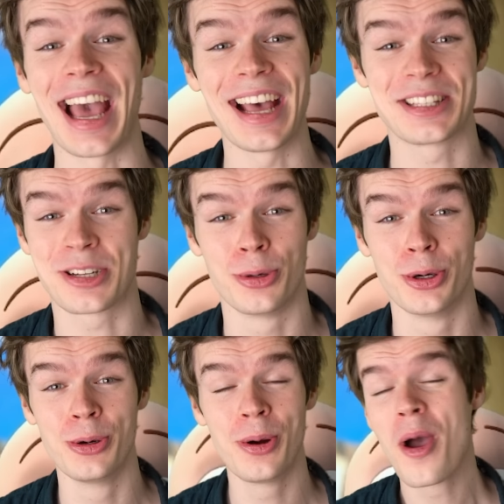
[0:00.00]
that,
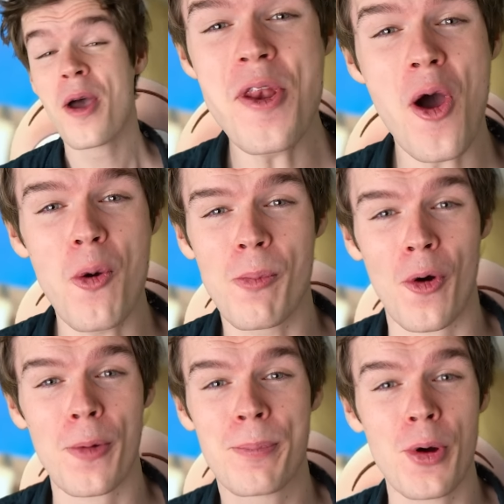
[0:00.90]
Drew. No
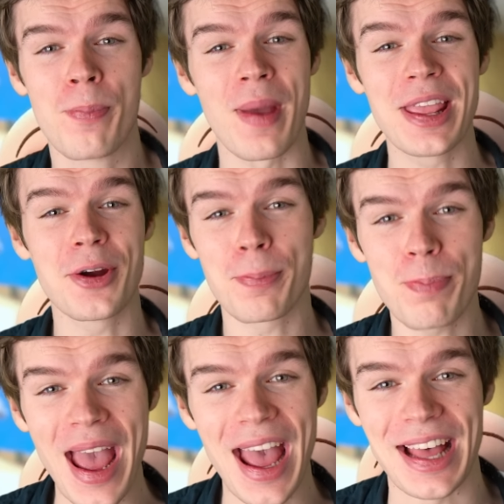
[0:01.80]
more pooping your
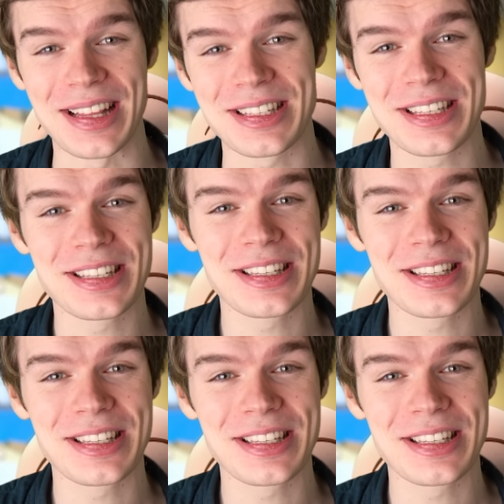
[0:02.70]
pants.